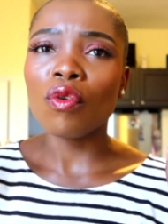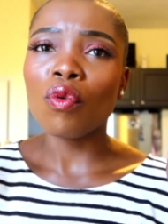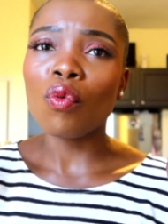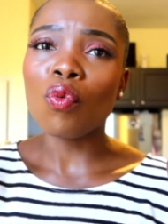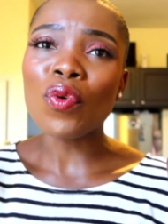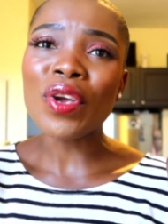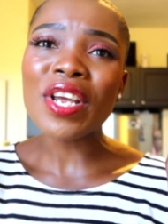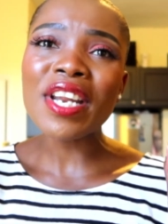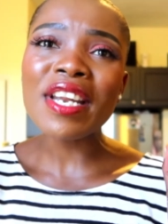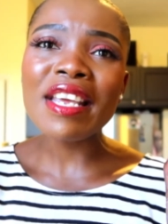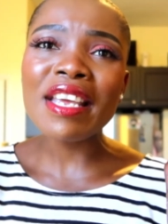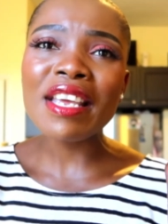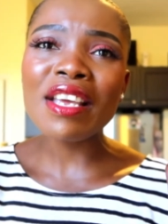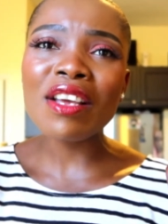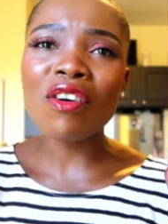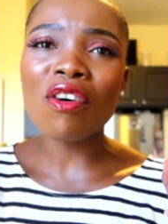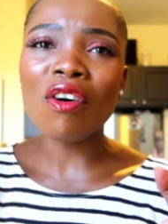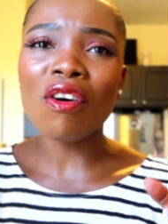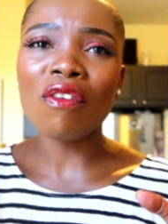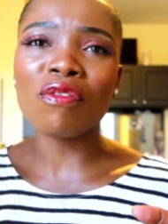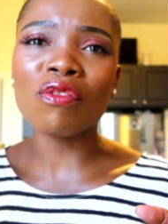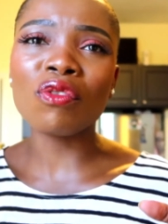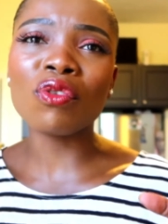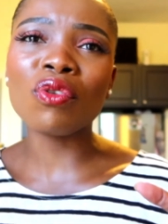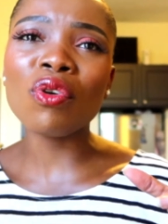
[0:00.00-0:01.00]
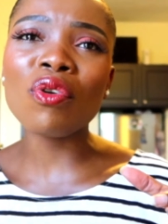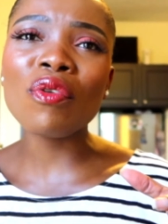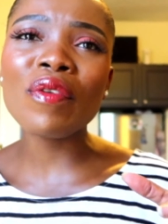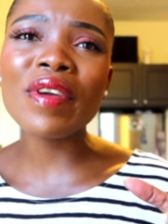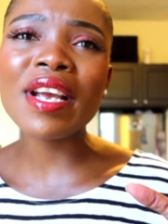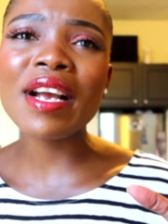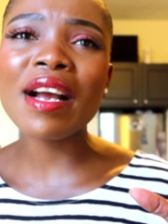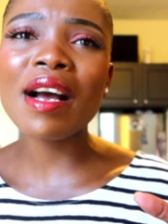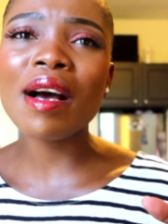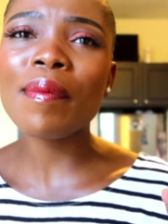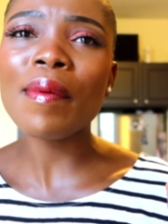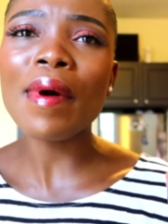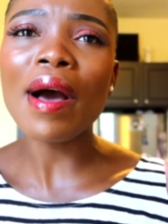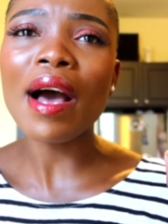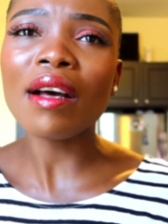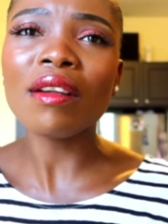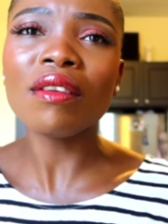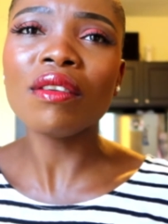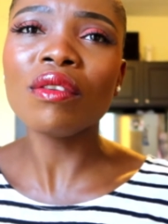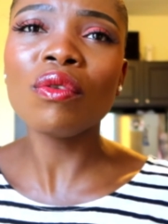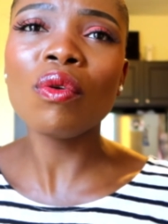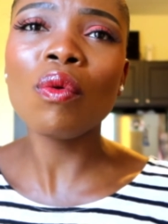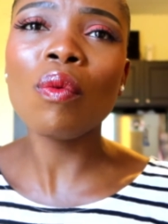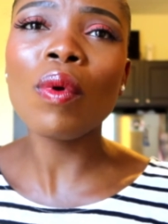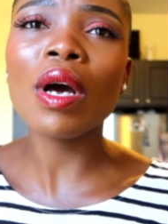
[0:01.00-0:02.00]
winning, of glowing up, I
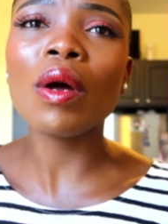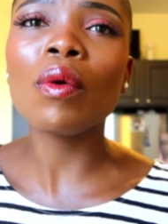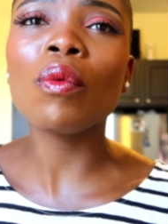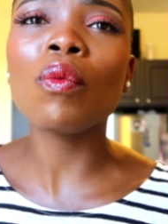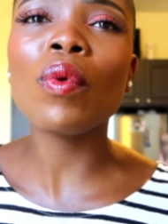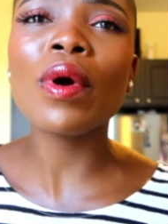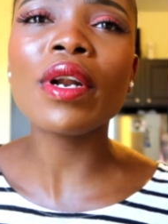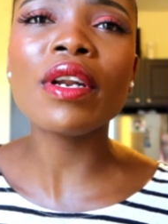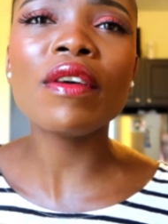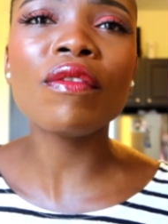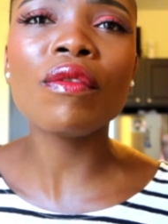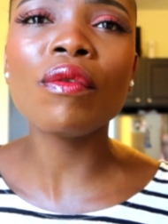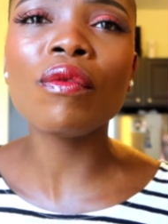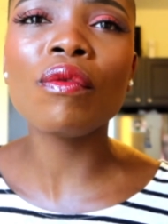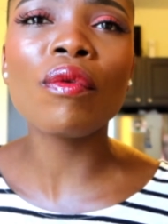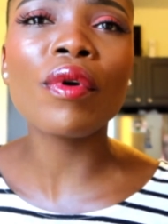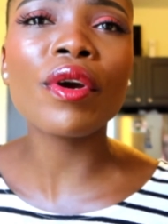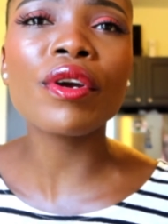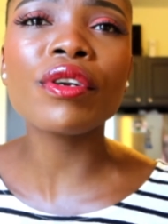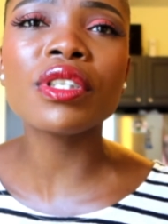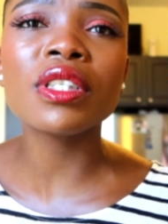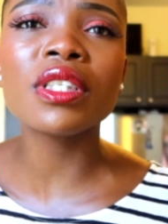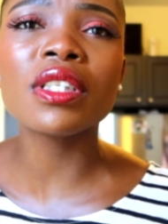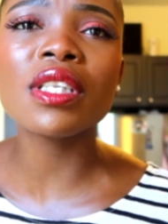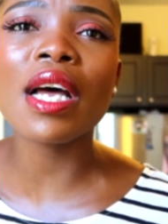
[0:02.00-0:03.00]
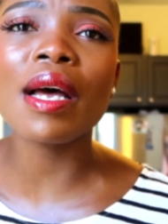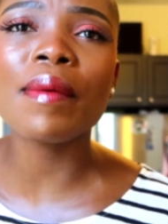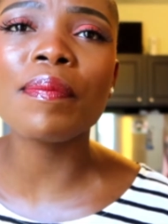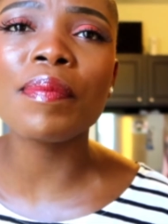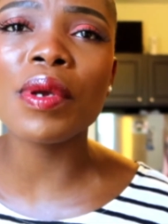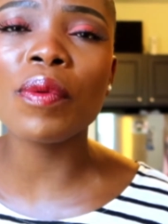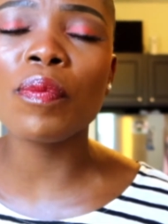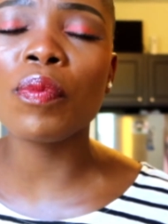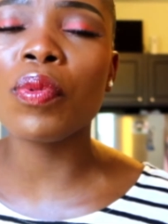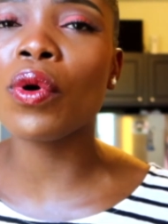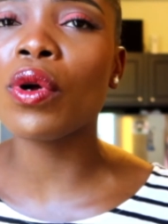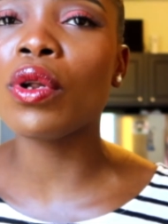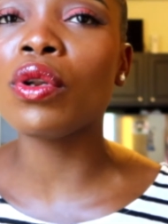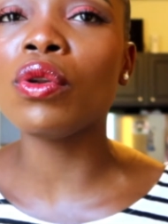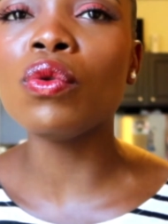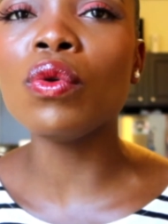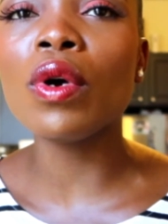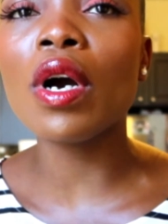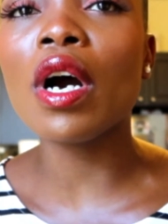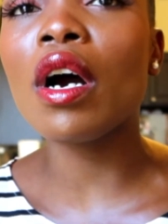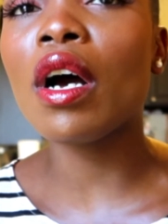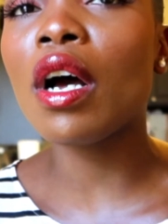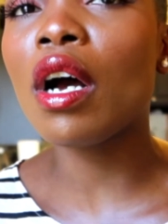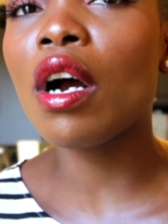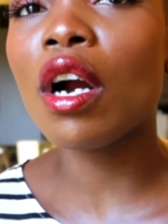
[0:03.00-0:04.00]
don't know whatever words that people
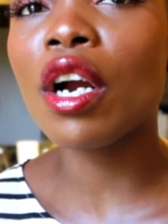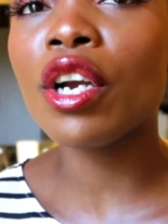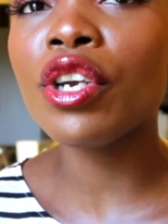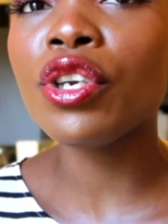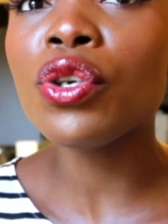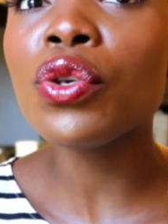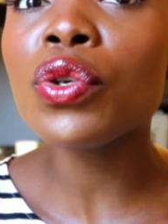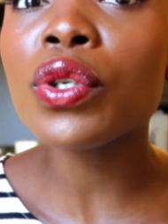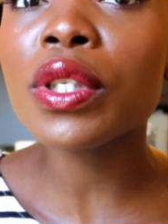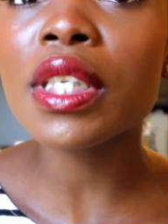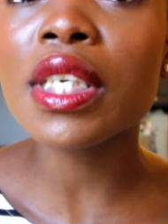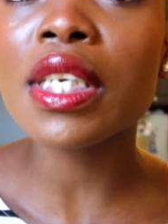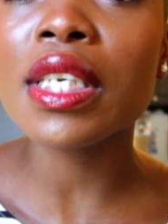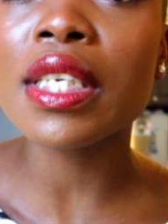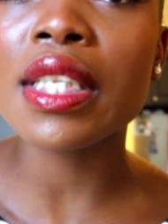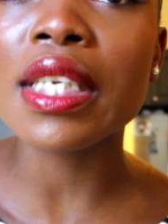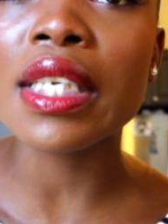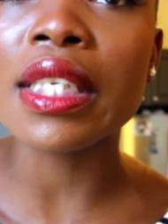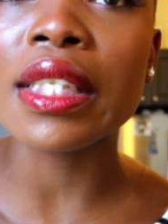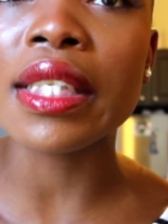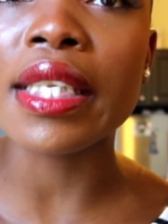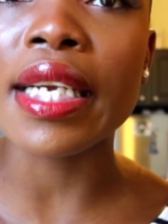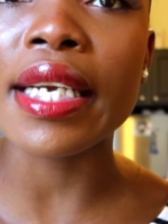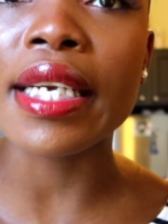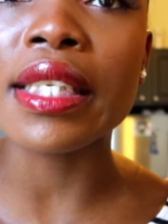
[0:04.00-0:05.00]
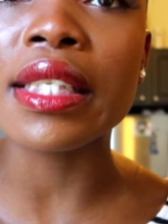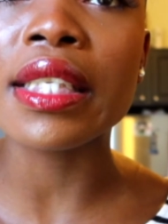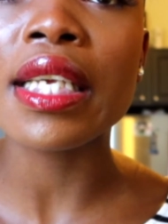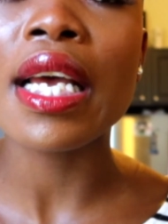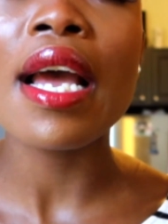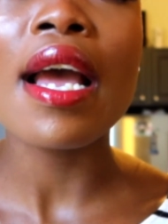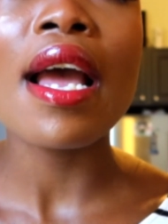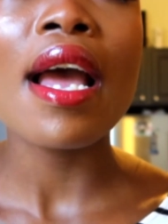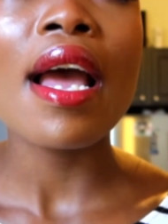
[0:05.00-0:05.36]
are using these days,